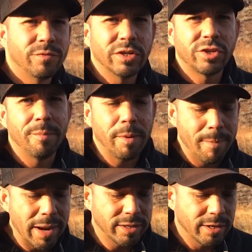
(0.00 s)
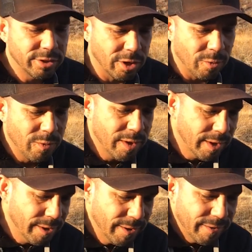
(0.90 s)
fish dumping back there. So
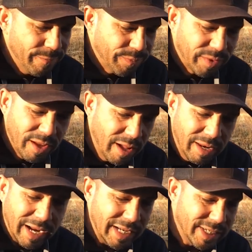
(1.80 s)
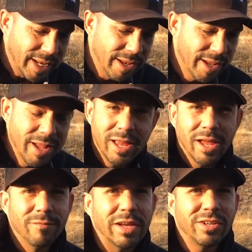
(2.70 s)
like I said,
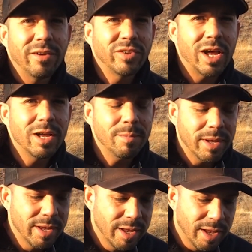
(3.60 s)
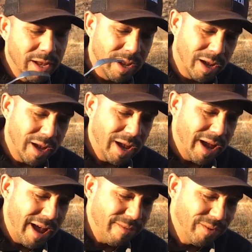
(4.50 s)
if I still have time
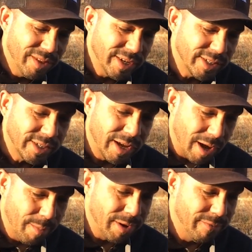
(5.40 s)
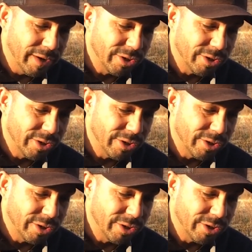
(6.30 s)
after this, I'm gonna fish,